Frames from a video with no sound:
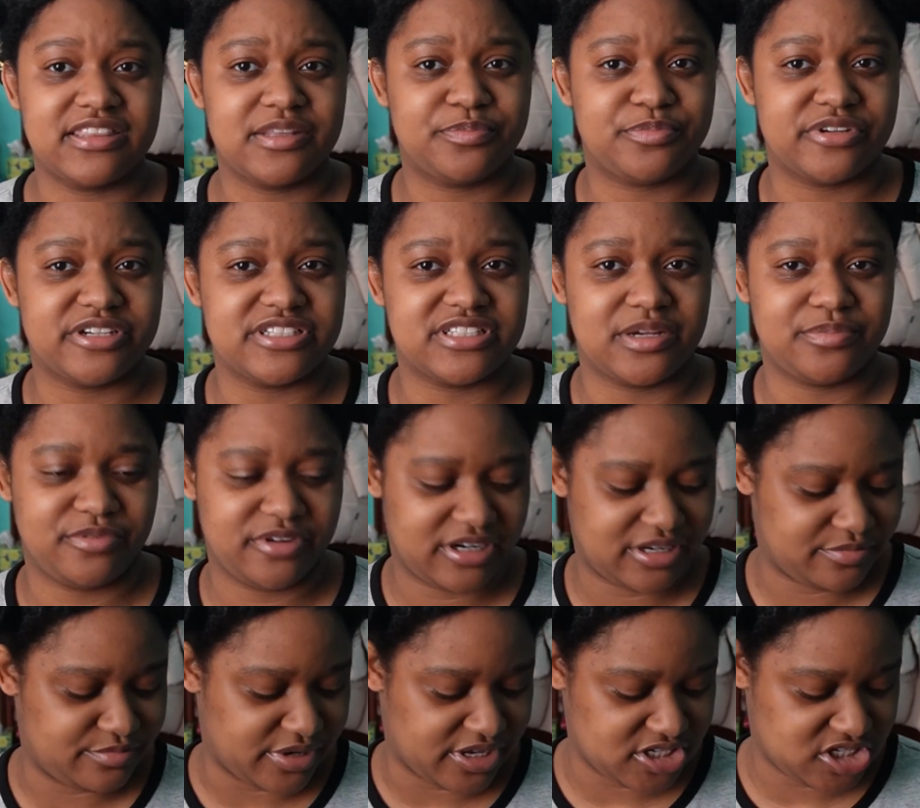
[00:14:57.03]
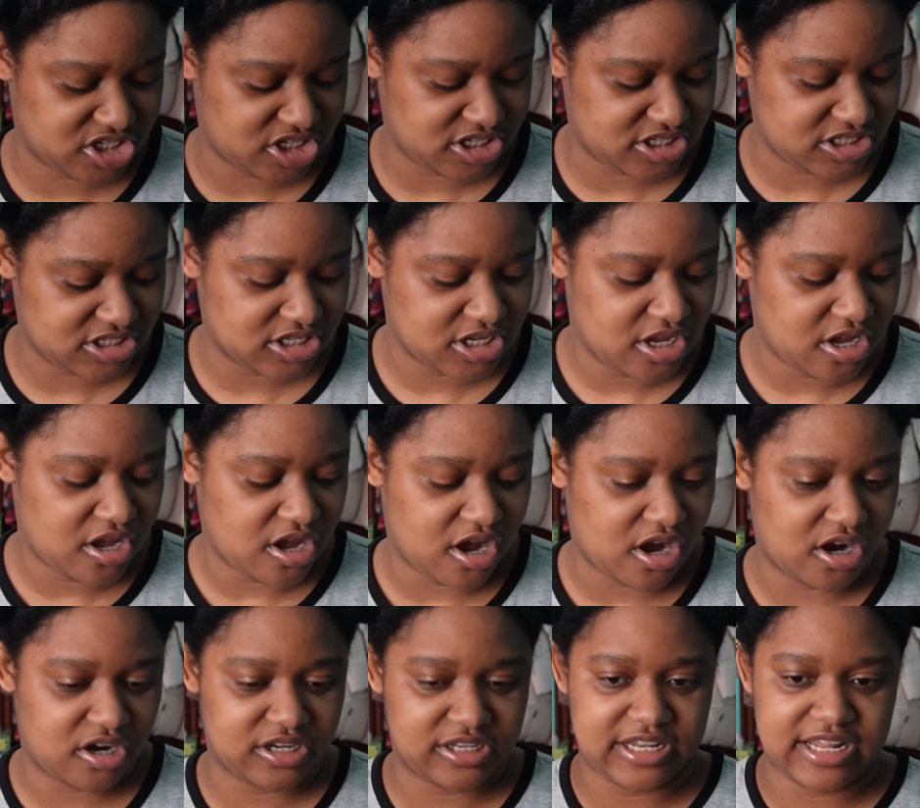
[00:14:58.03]
pre-separated bunches
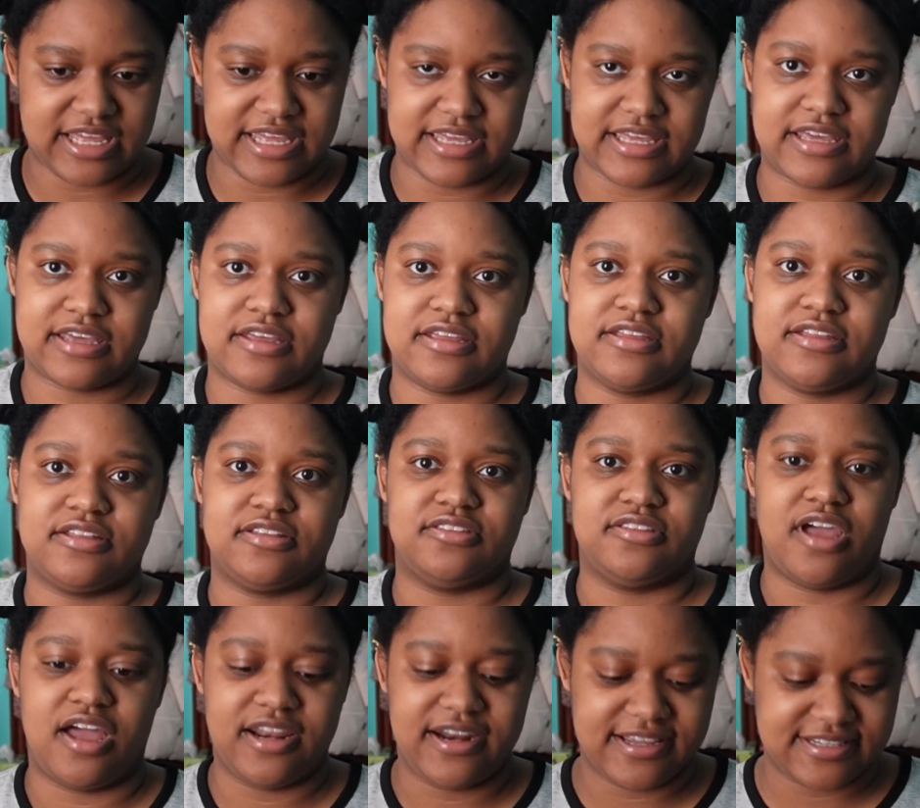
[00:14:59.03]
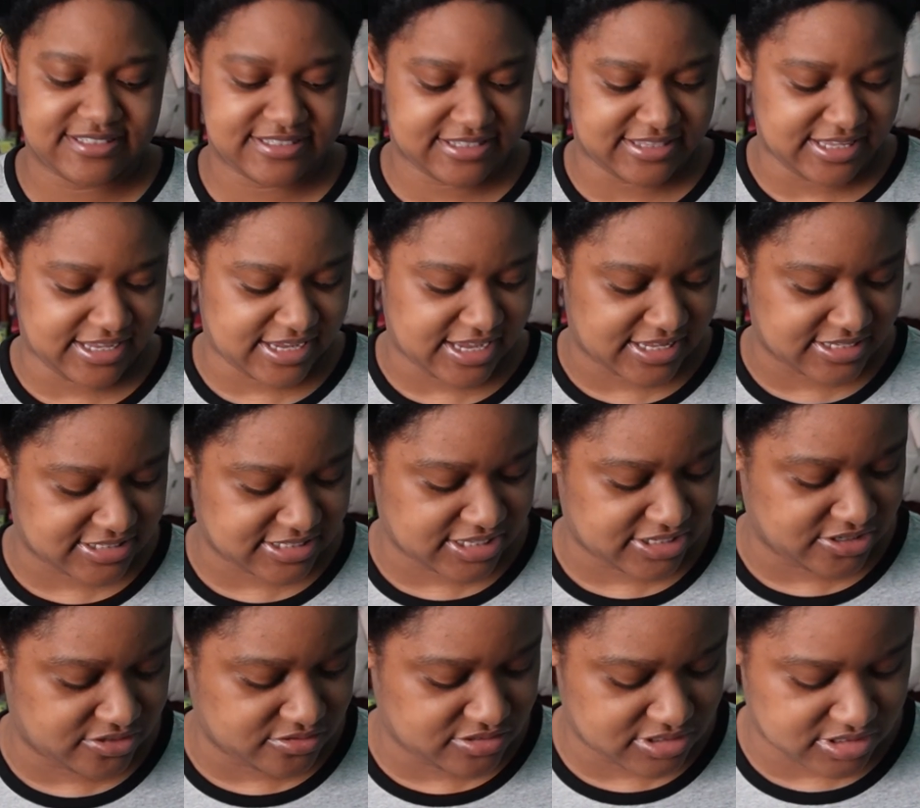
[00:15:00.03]
are like not as thick as they
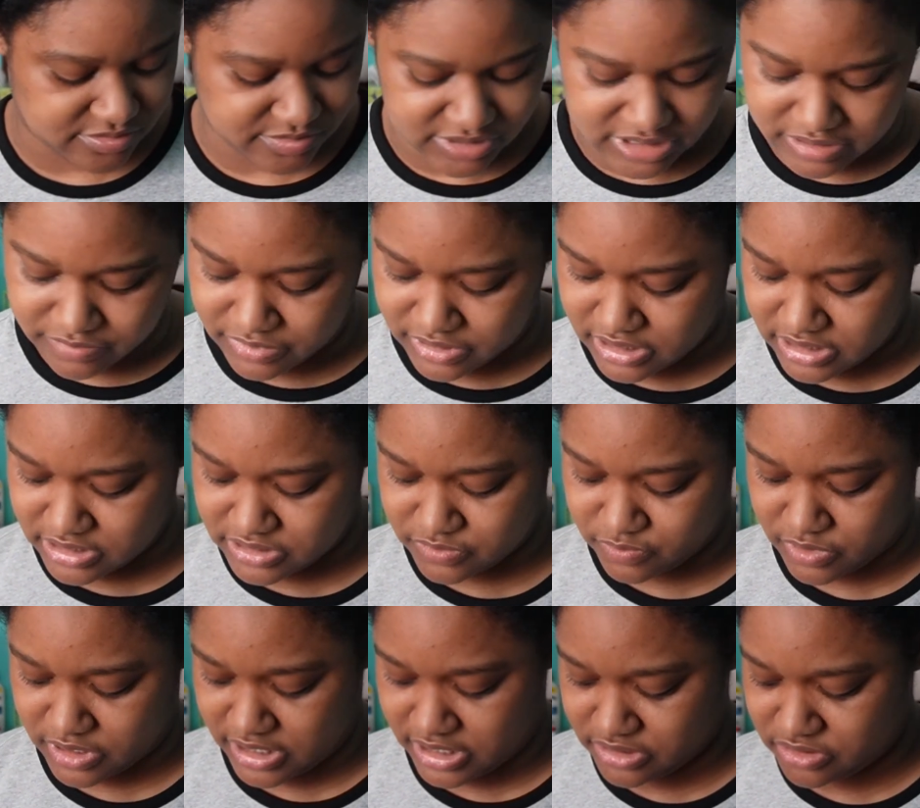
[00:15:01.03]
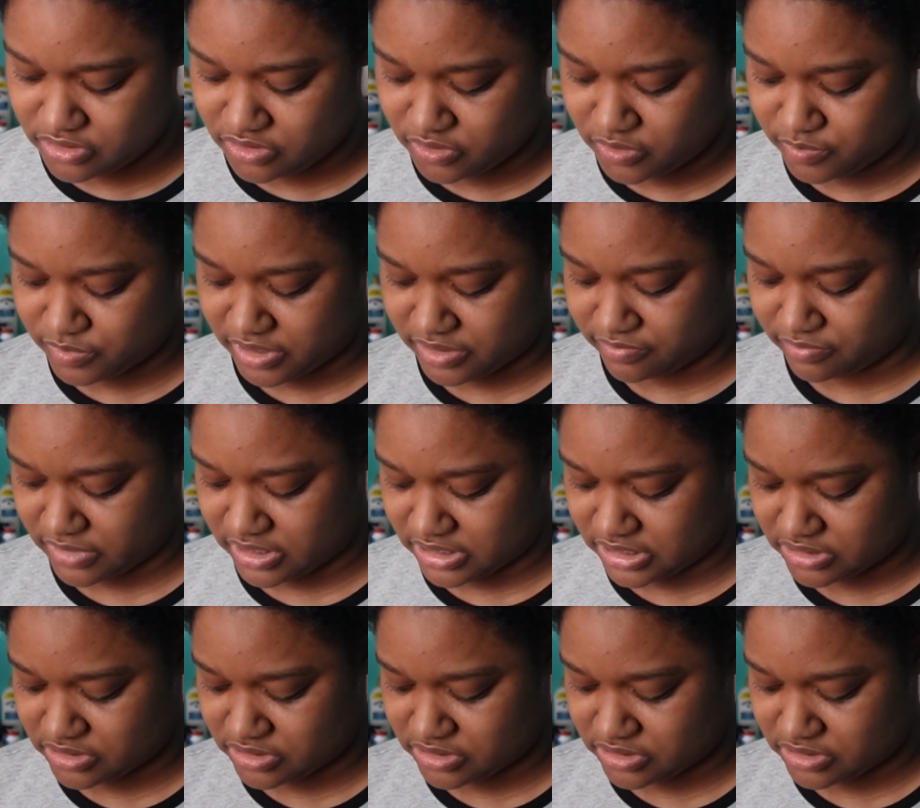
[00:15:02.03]
used to be, because when I do my mini